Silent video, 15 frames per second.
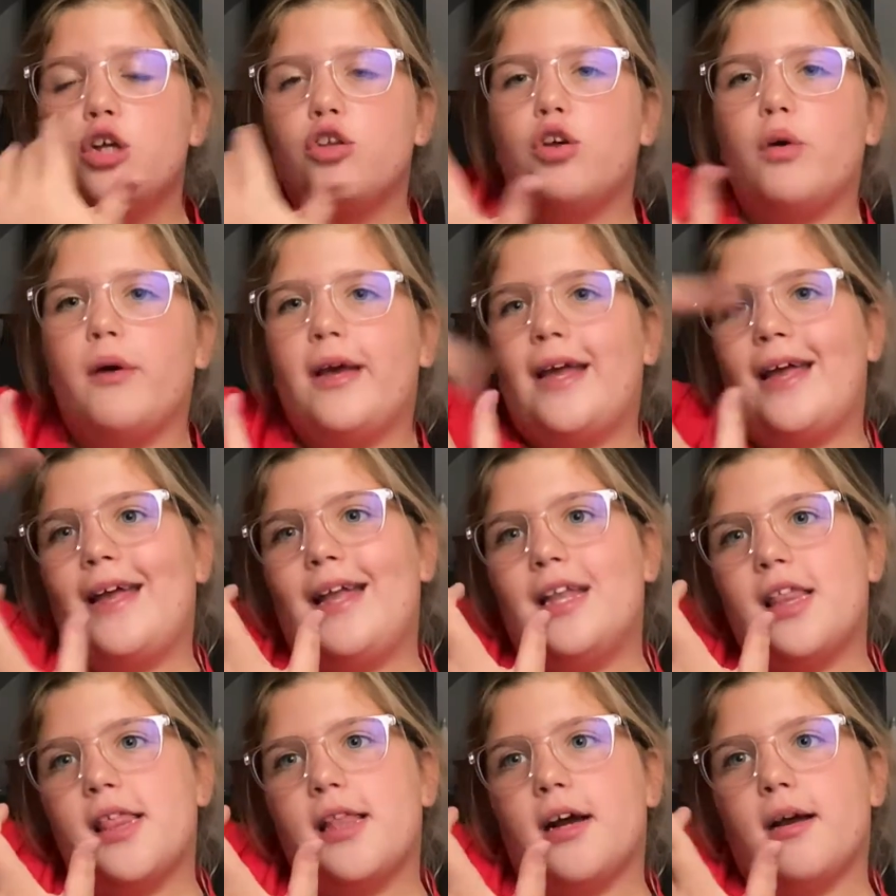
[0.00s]
so like it
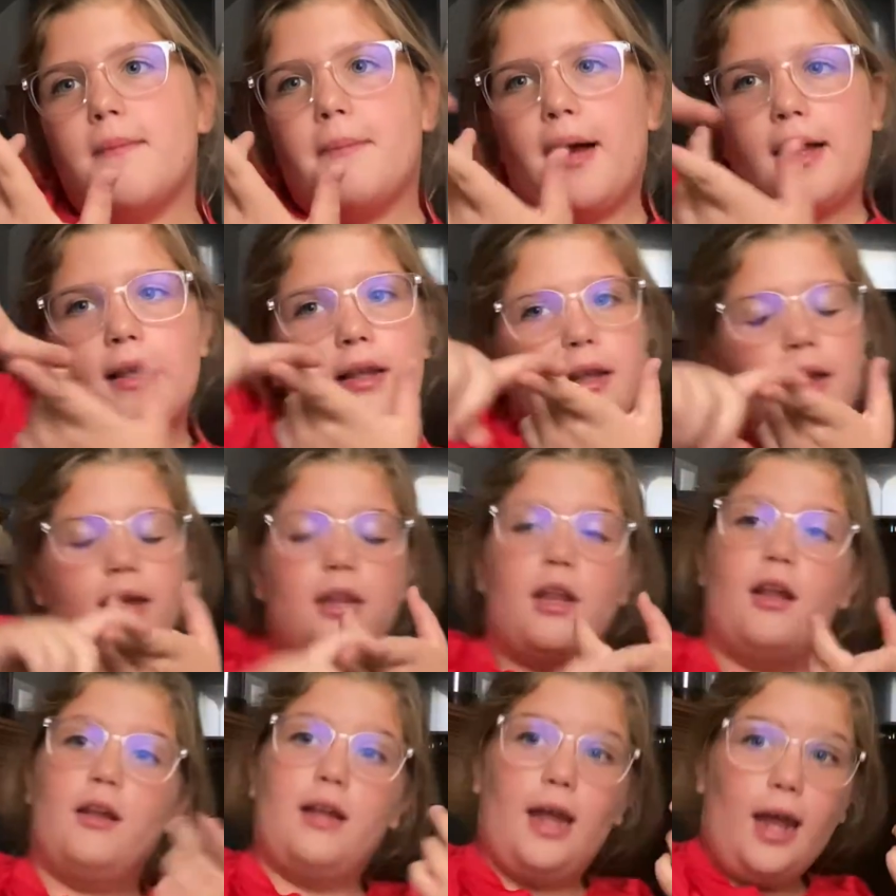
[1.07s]
gets stuck in my in
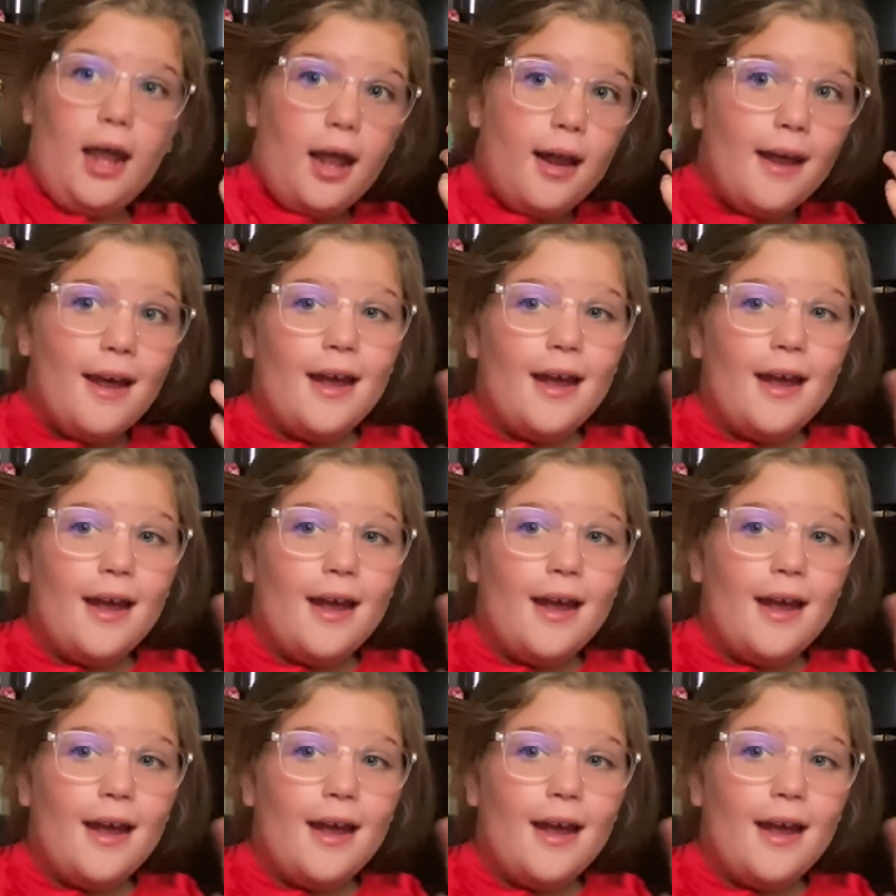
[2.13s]
the lid